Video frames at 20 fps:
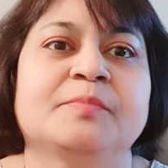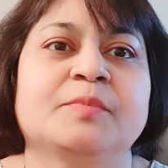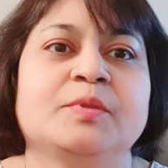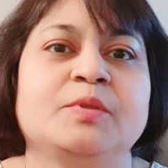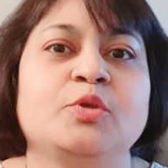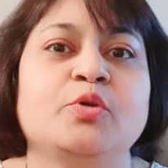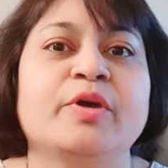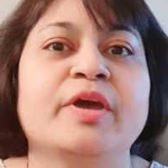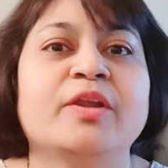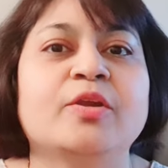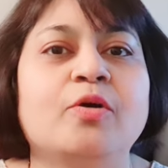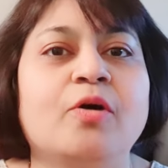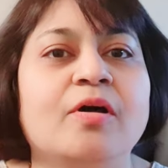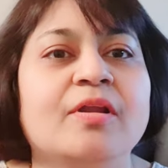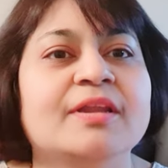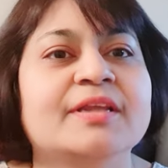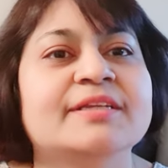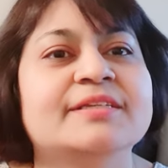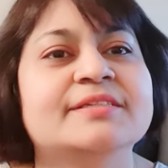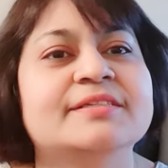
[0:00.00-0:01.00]
you can call
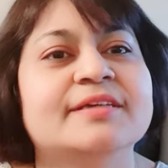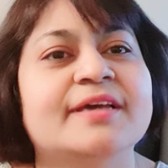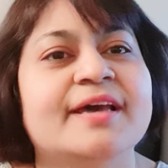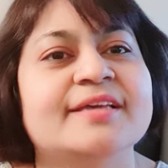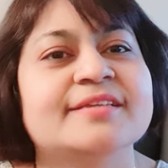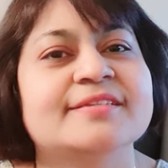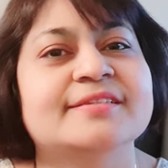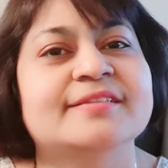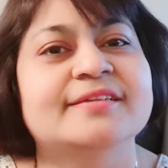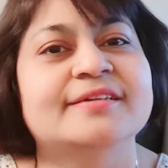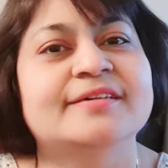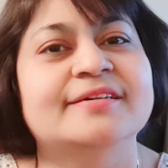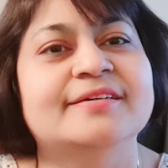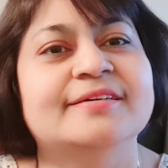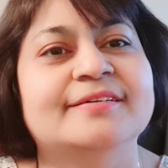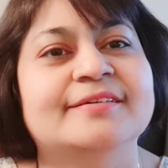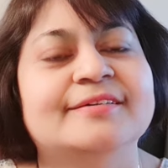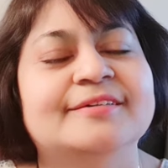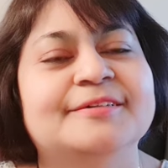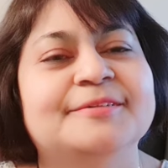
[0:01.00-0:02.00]
it as
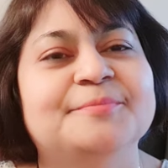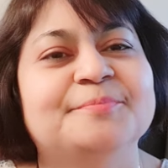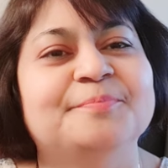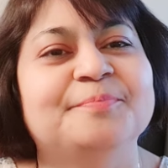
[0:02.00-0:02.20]
the